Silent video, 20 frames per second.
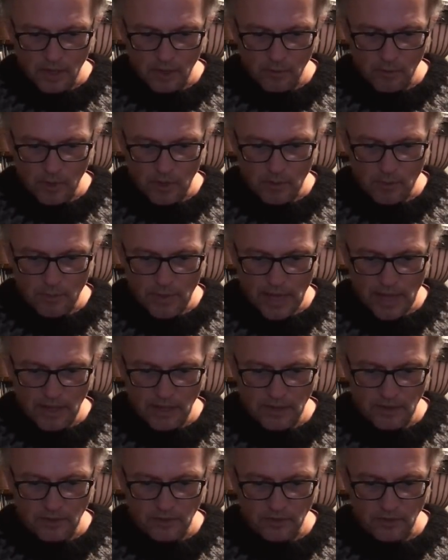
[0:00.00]
and we can
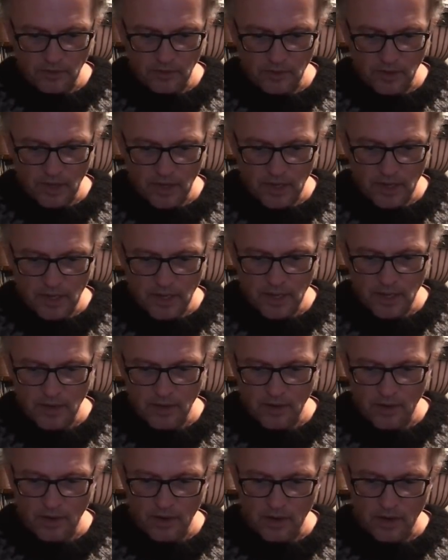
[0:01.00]
balance this guy
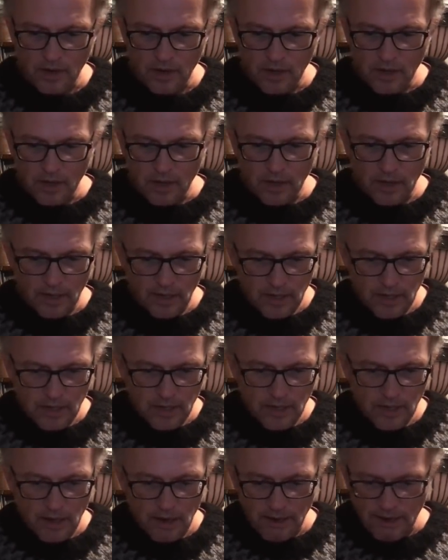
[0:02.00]
here,
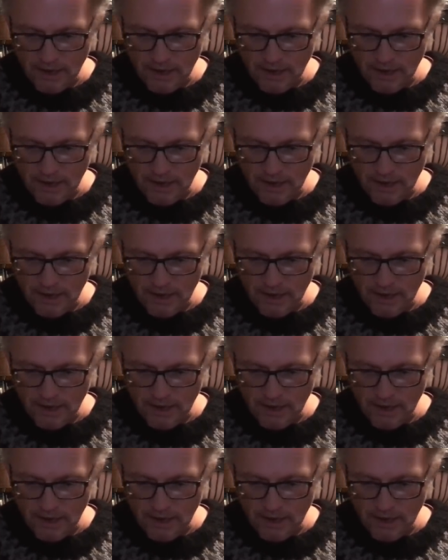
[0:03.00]
and uh,